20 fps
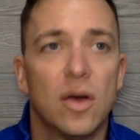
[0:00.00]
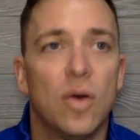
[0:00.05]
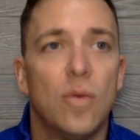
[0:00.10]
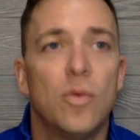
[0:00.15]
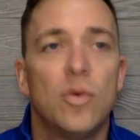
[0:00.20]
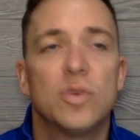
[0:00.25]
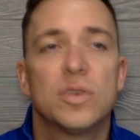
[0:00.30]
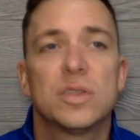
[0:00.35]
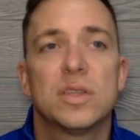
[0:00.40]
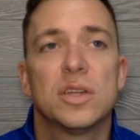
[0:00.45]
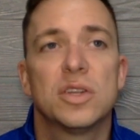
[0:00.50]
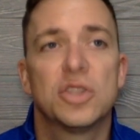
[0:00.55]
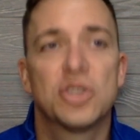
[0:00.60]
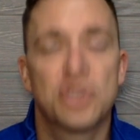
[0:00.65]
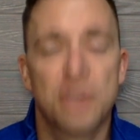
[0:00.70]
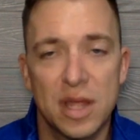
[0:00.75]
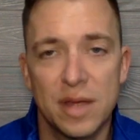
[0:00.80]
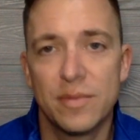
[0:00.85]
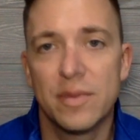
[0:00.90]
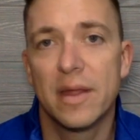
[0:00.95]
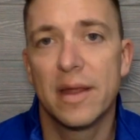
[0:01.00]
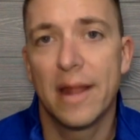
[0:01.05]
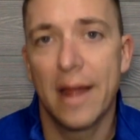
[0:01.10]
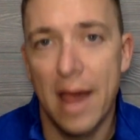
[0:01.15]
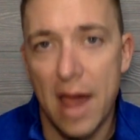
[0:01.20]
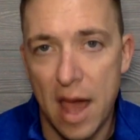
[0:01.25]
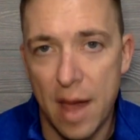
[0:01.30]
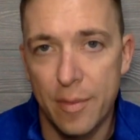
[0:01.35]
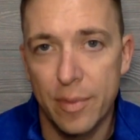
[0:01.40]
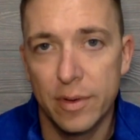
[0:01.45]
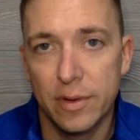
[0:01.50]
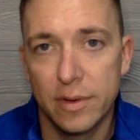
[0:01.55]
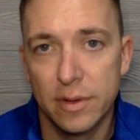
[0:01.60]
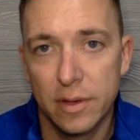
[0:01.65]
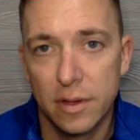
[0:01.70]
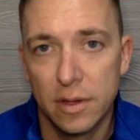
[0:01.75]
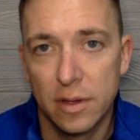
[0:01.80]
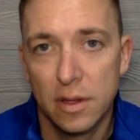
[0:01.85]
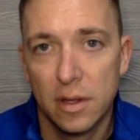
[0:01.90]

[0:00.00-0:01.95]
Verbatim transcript: almost ashamed that it happened.